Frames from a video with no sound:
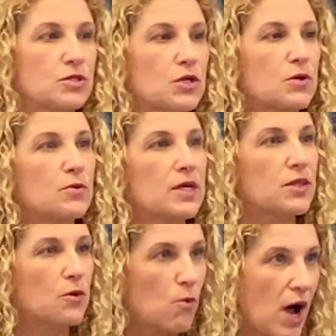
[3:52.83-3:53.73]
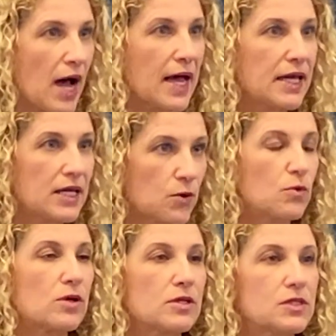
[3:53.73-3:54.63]
So, the why it
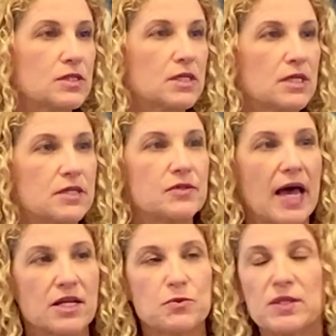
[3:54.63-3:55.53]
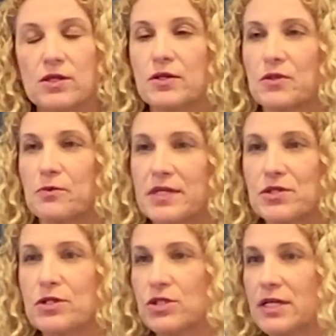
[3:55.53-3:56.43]
works is as we look at the
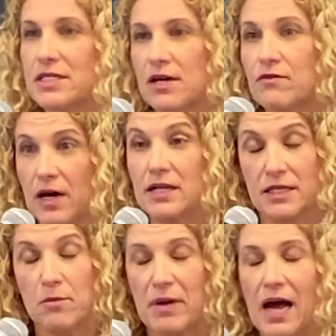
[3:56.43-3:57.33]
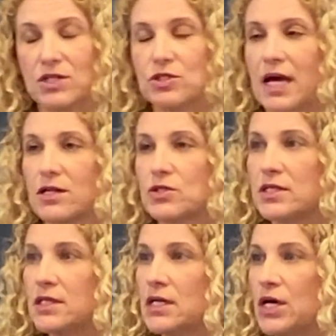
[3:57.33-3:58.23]
research on self on compassion,
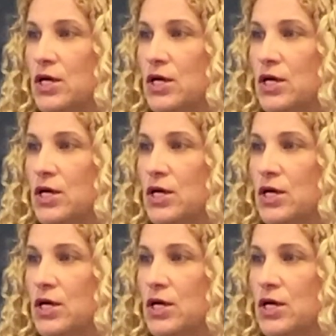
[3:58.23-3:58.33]
actually.